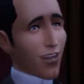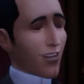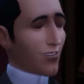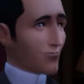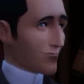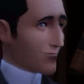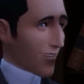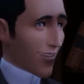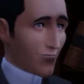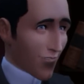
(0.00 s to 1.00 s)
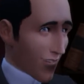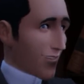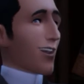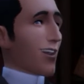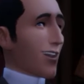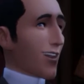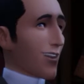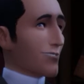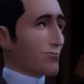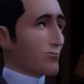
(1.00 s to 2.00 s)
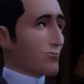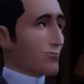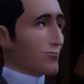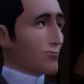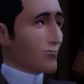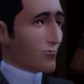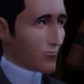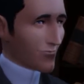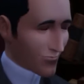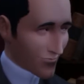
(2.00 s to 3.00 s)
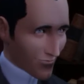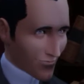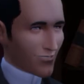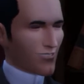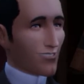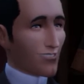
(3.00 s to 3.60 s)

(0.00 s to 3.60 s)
seen nothing later than the 15th century today.